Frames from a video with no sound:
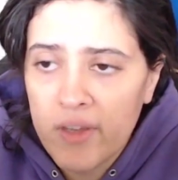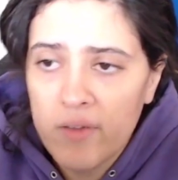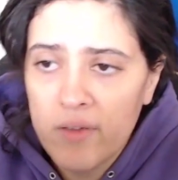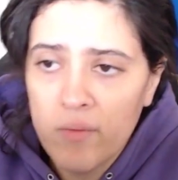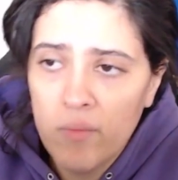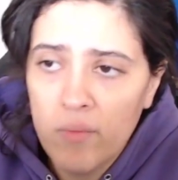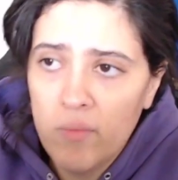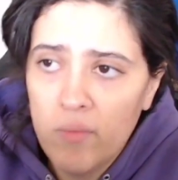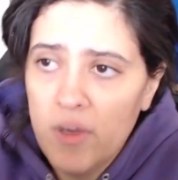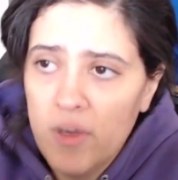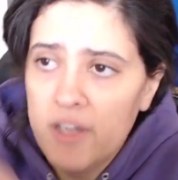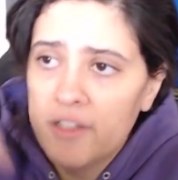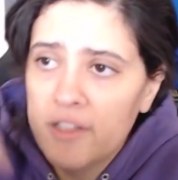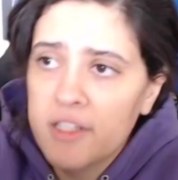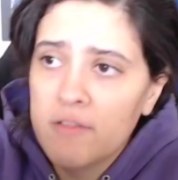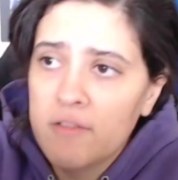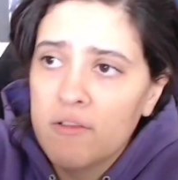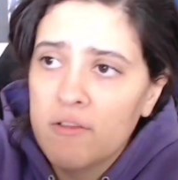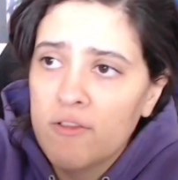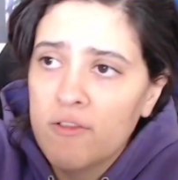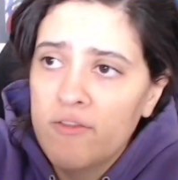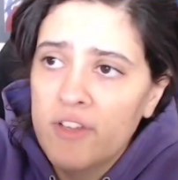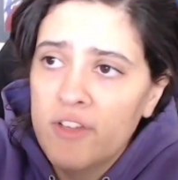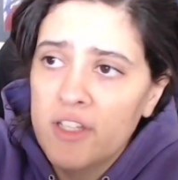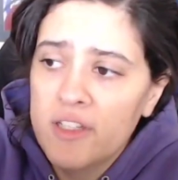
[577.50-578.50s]
while they
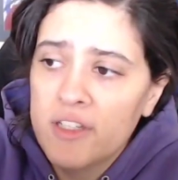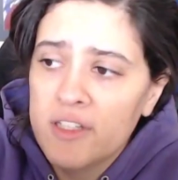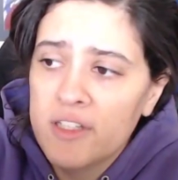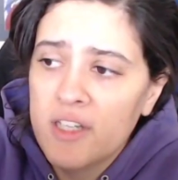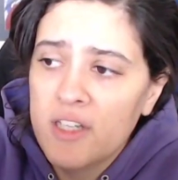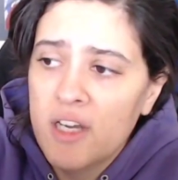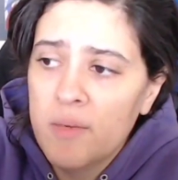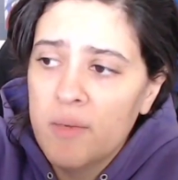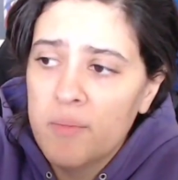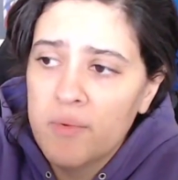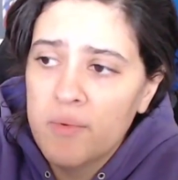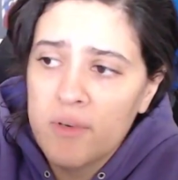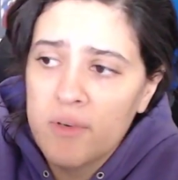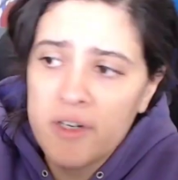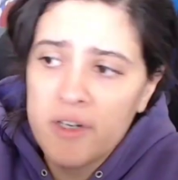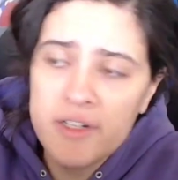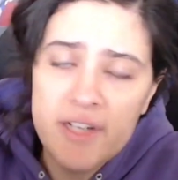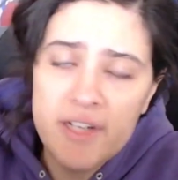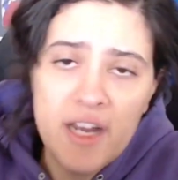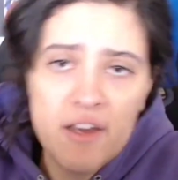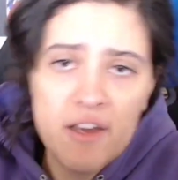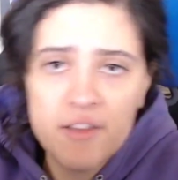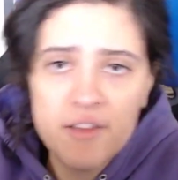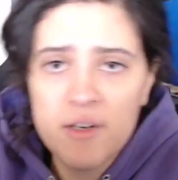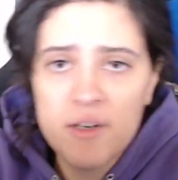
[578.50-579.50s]
were failing upward,
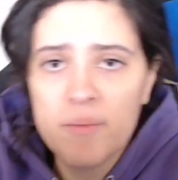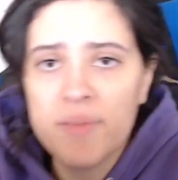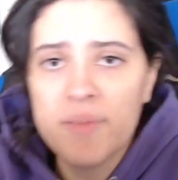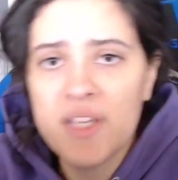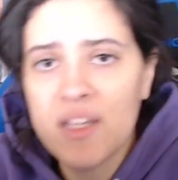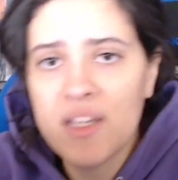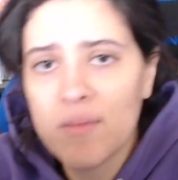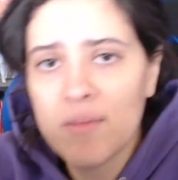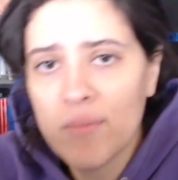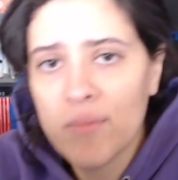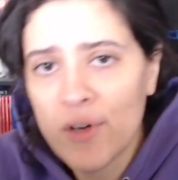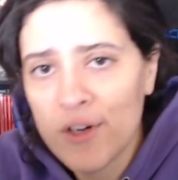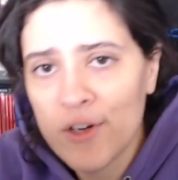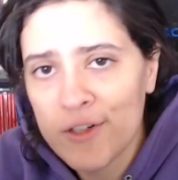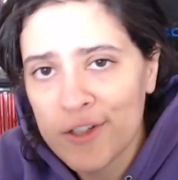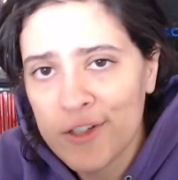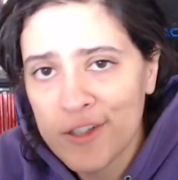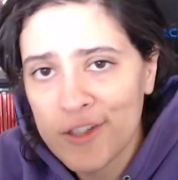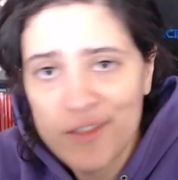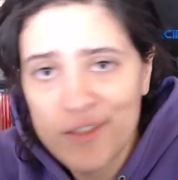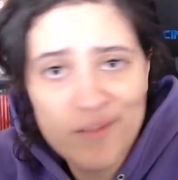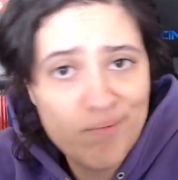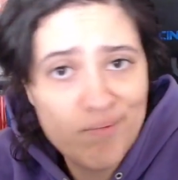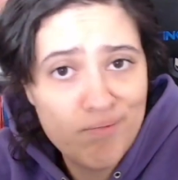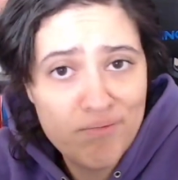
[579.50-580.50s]
now they're being
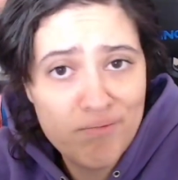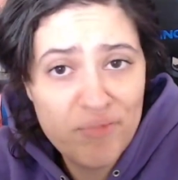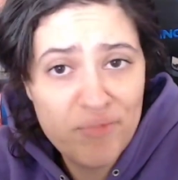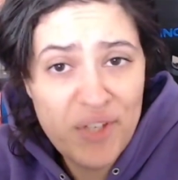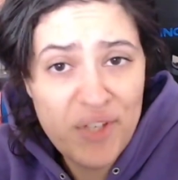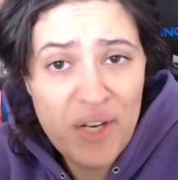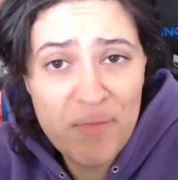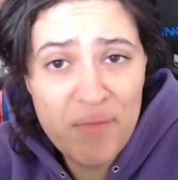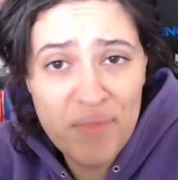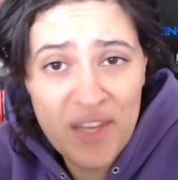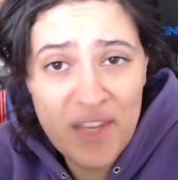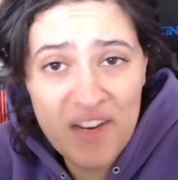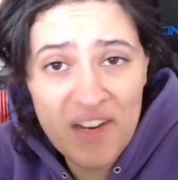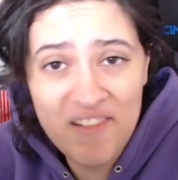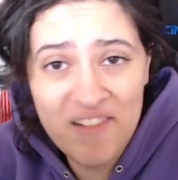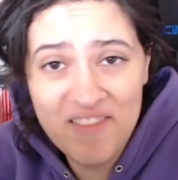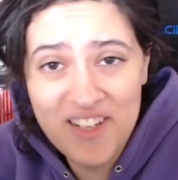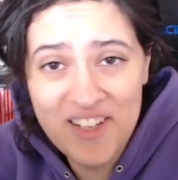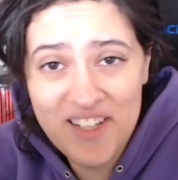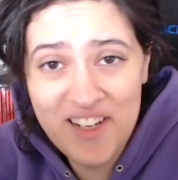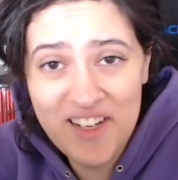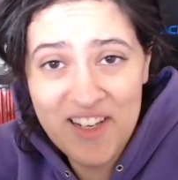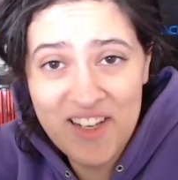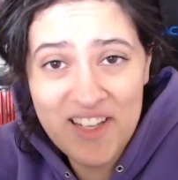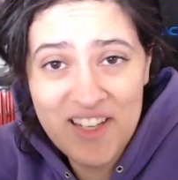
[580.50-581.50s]
merged. Same thing
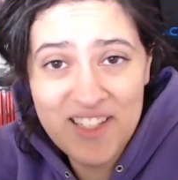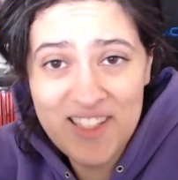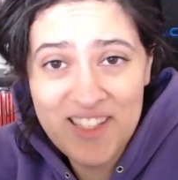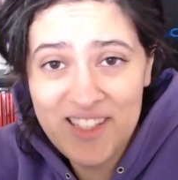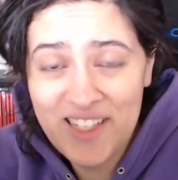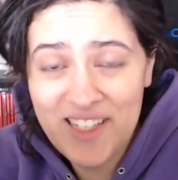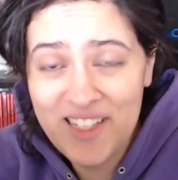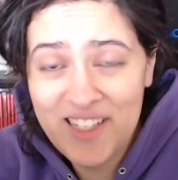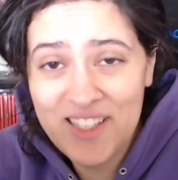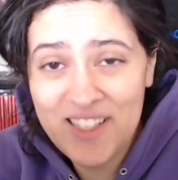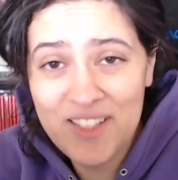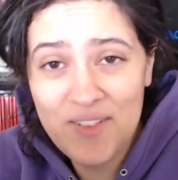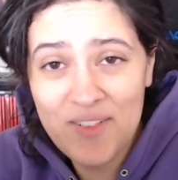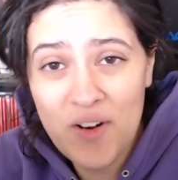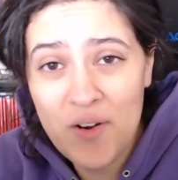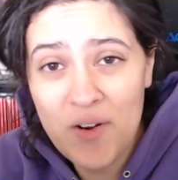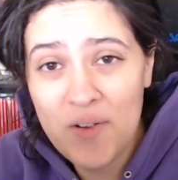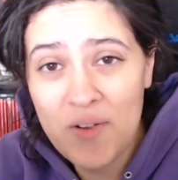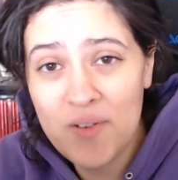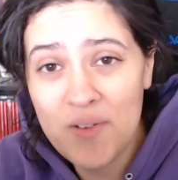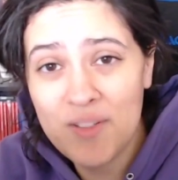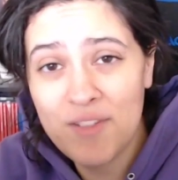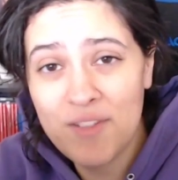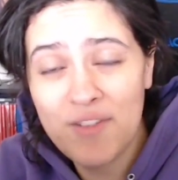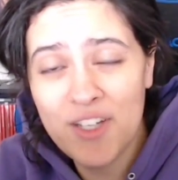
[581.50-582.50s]
with Saints
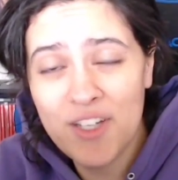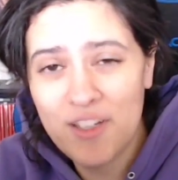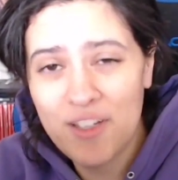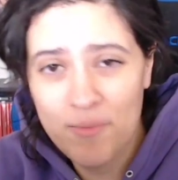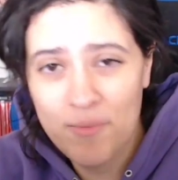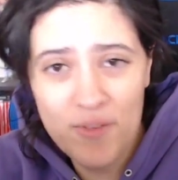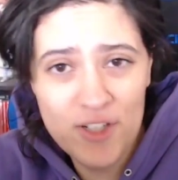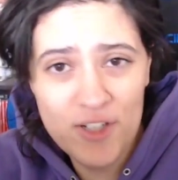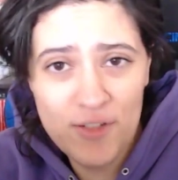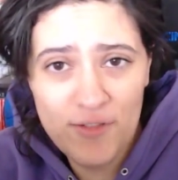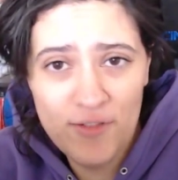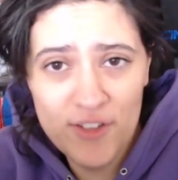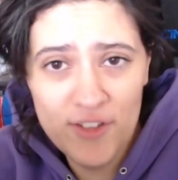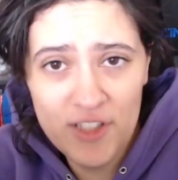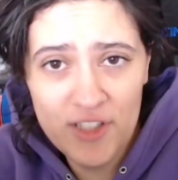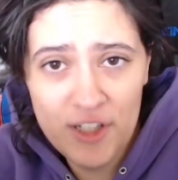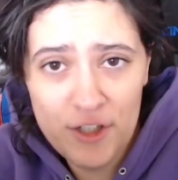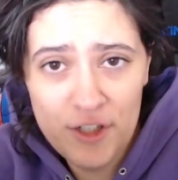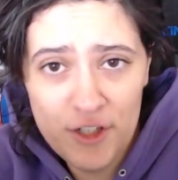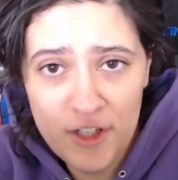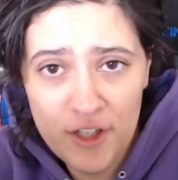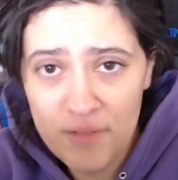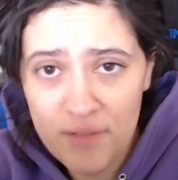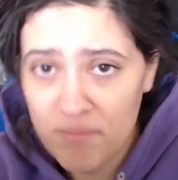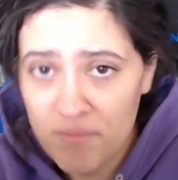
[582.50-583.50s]
Row developers
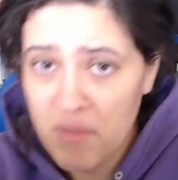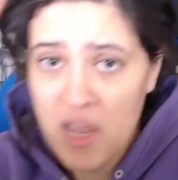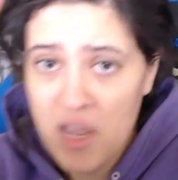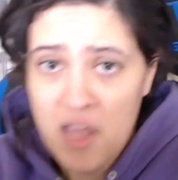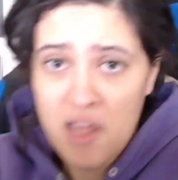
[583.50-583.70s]
Volition.